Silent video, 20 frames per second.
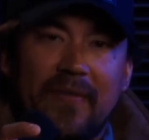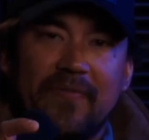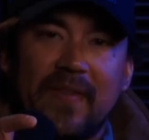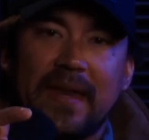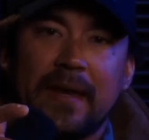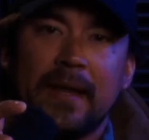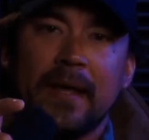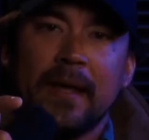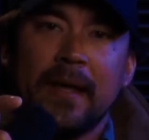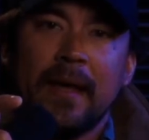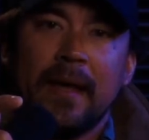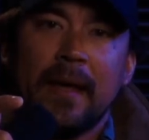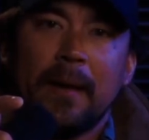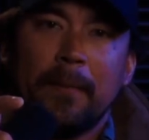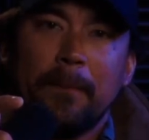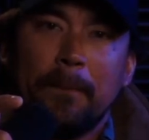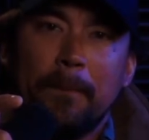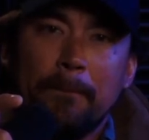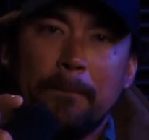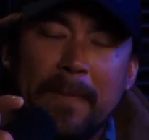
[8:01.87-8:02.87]
and then
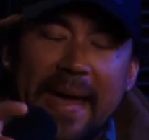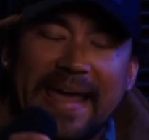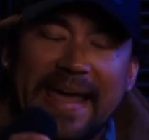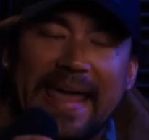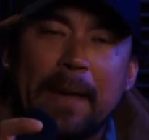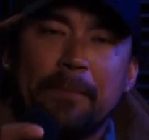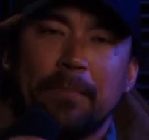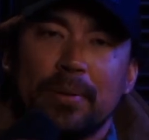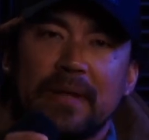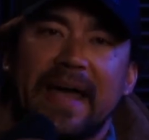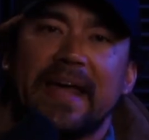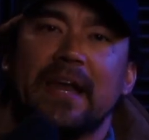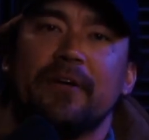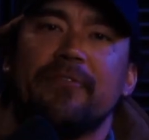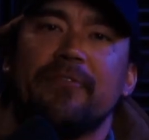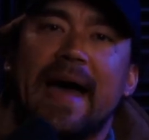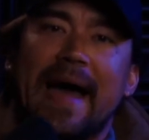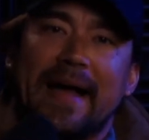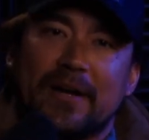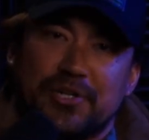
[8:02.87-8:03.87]
make a plan of
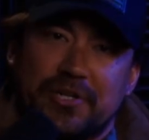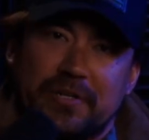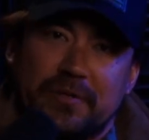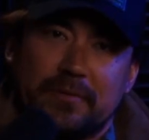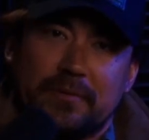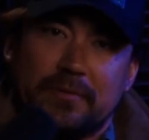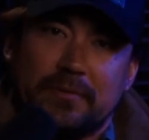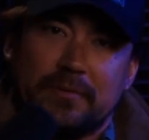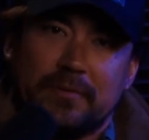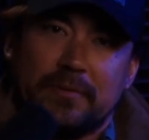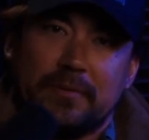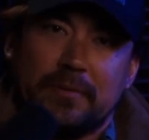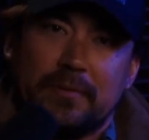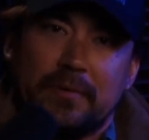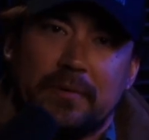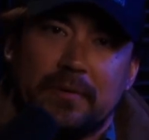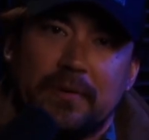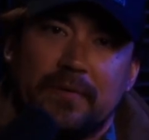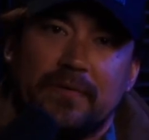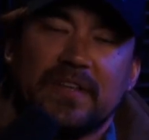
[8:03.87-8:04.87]
action.
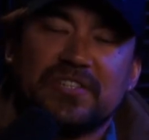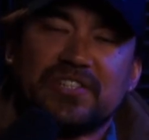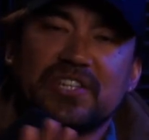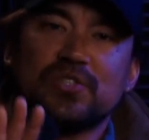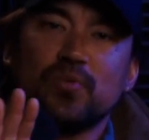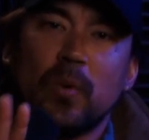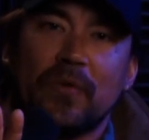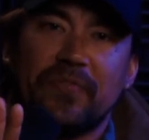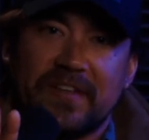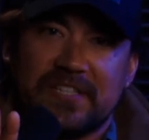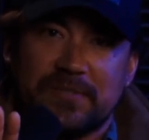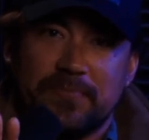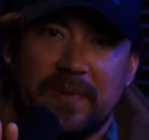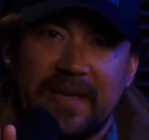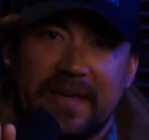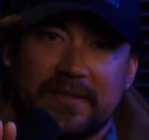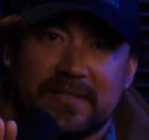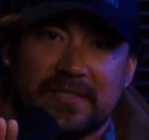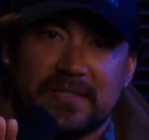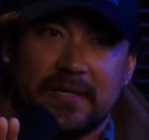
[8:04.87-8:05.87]
This is what this
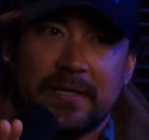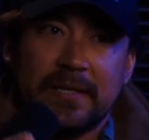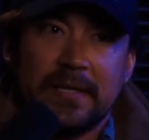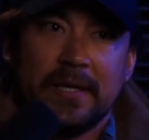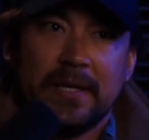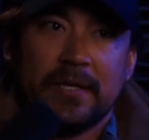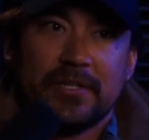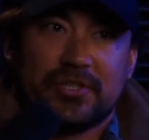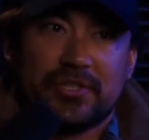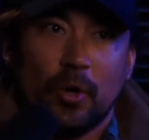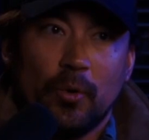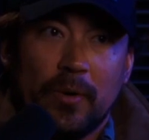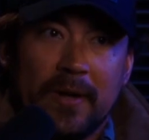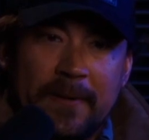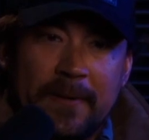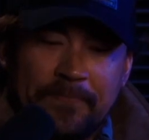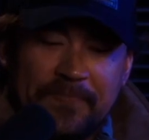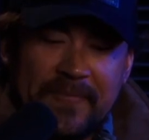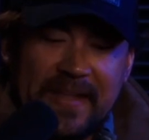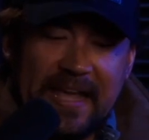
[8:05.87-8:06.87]
means. So
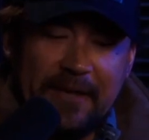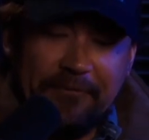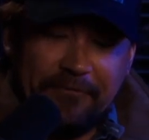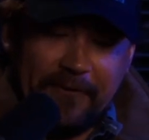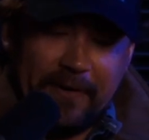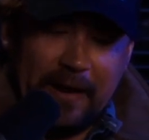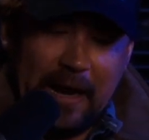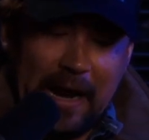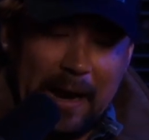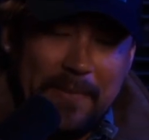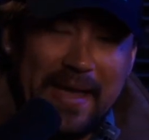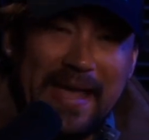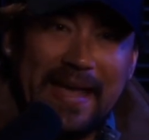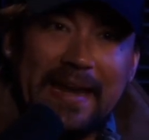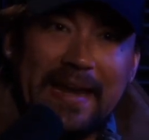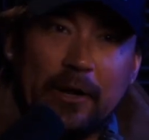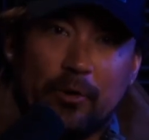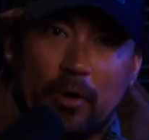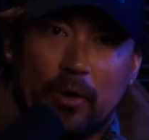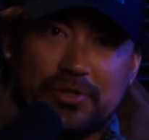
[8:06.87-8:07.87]
if I'm in
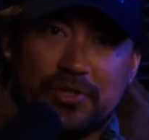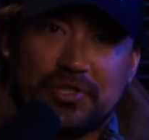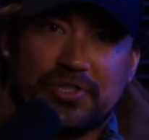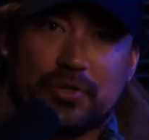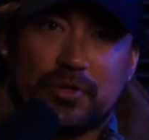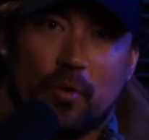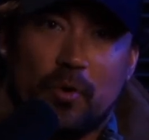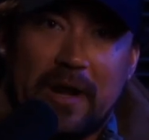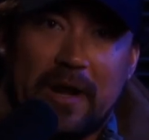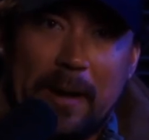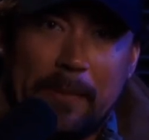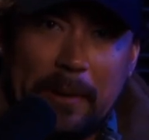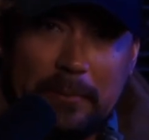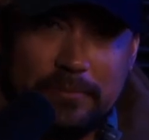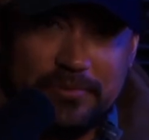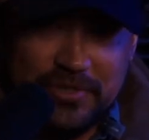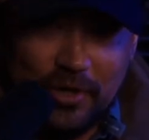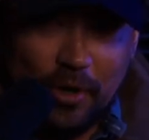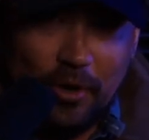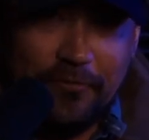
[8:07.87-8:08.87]
a grocery store and I'm
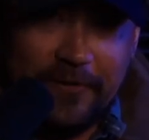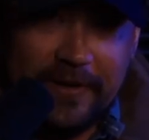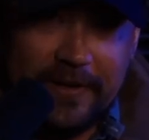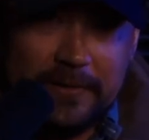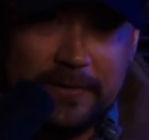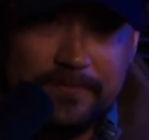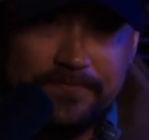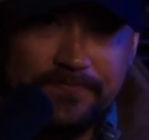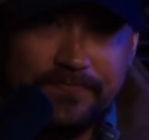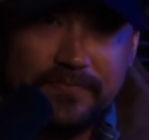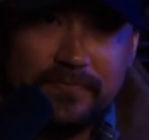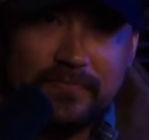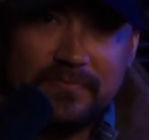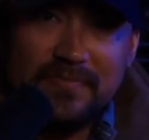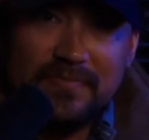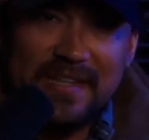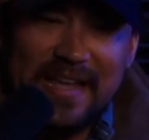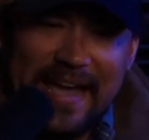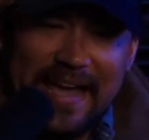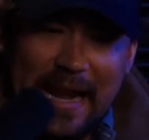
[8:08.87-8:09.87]
observing
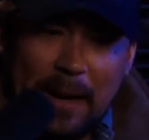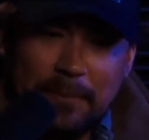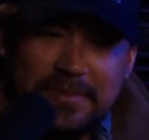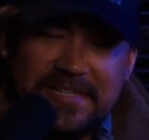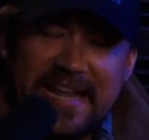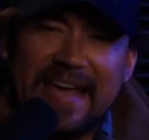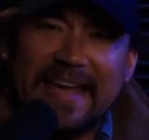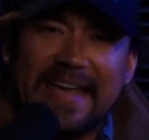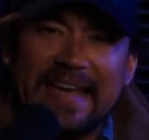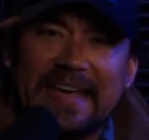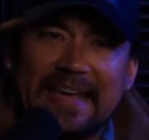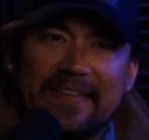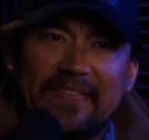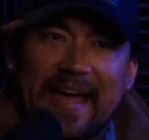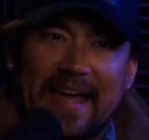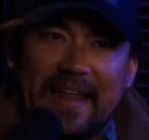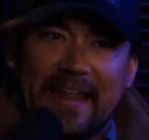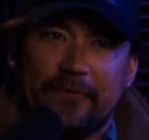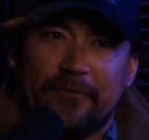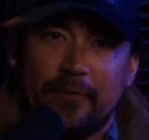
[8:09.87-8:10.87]
and I'm taking in
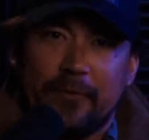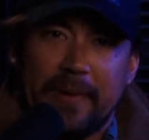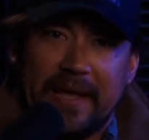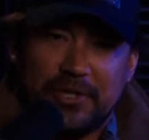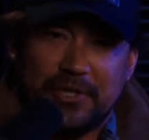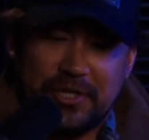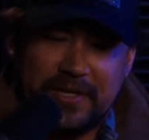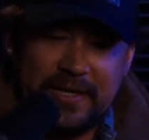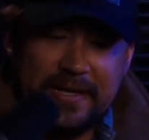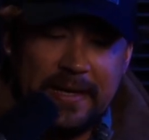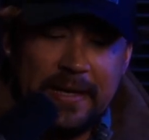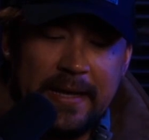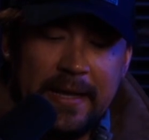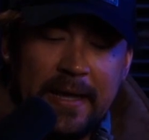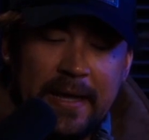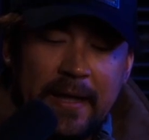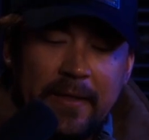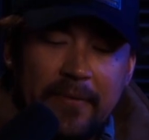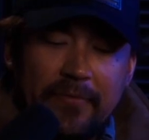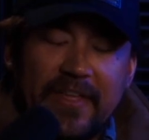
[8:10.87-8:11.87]
that information,
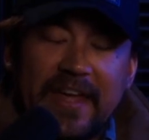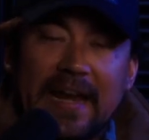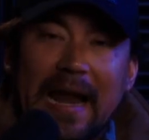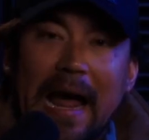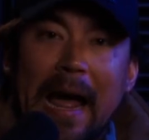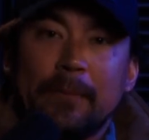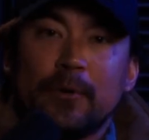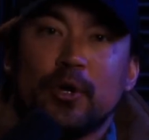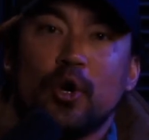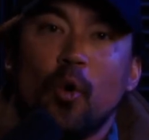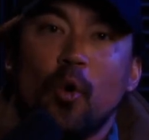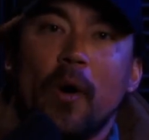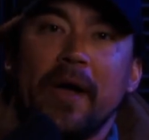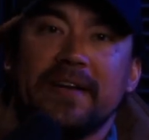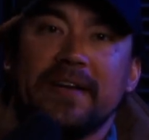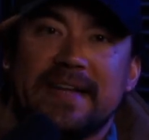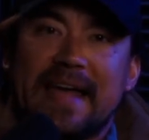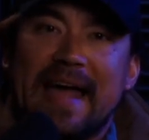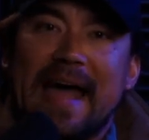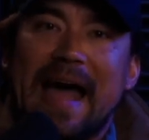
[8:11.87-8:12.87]
then I'm
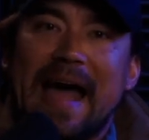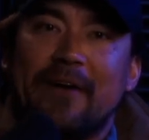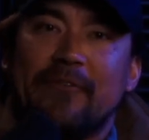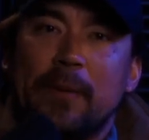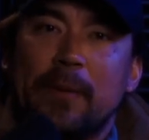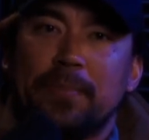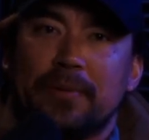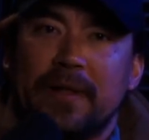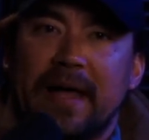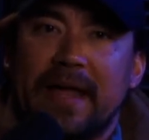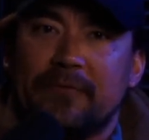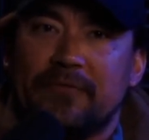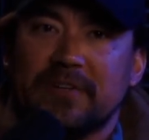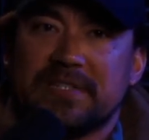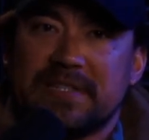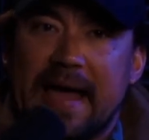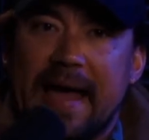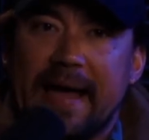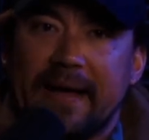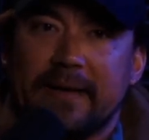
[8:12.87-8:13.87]
going to have a plan of
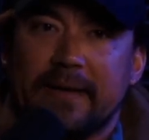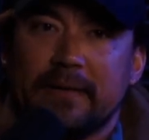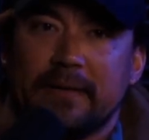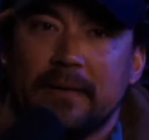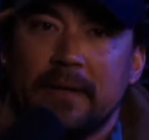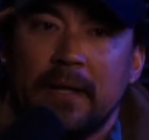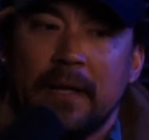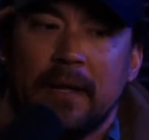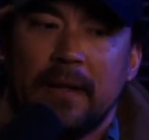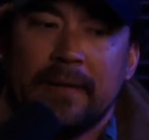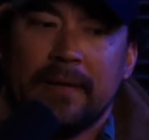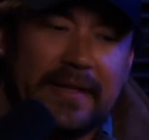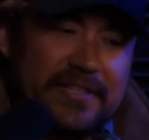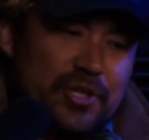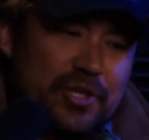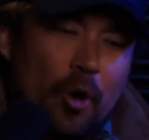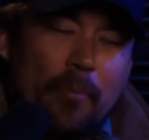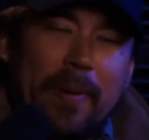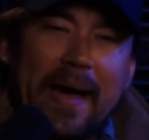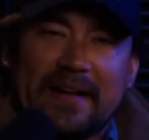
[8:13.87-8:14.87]
attack. Let's
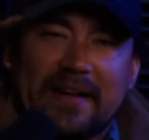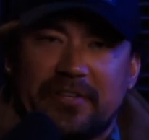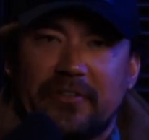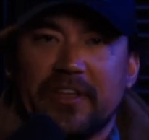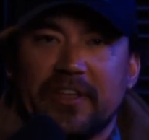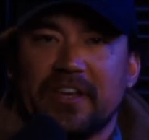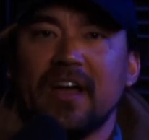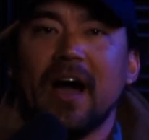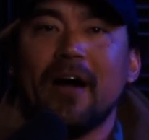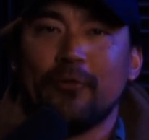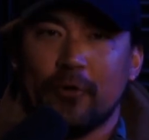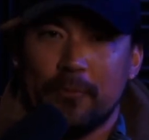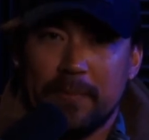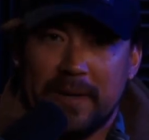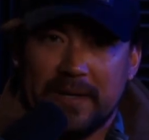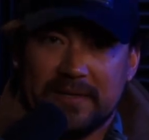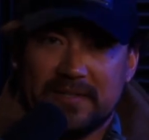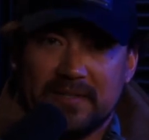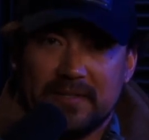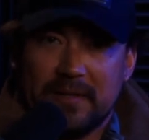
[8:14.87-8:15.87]
go back to the
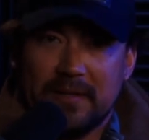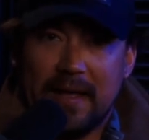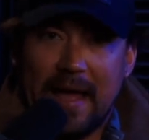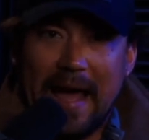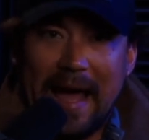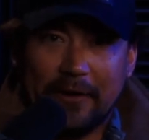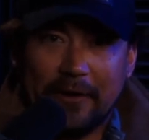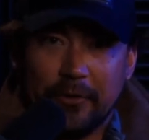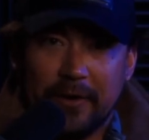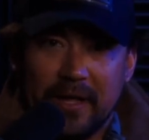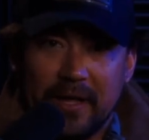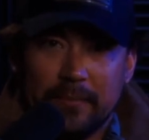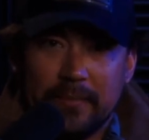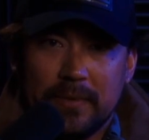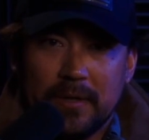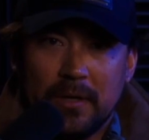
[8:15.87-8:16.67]
government acronym.